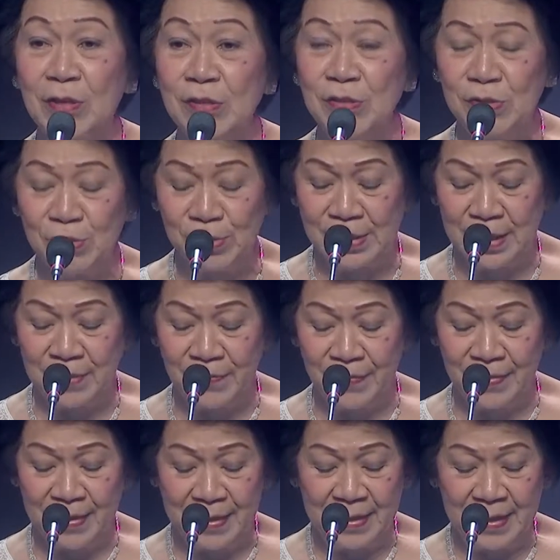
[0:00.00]
conducive,
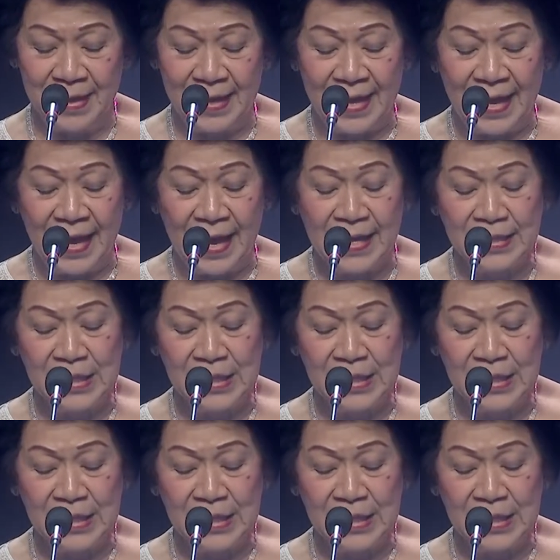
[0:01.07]
and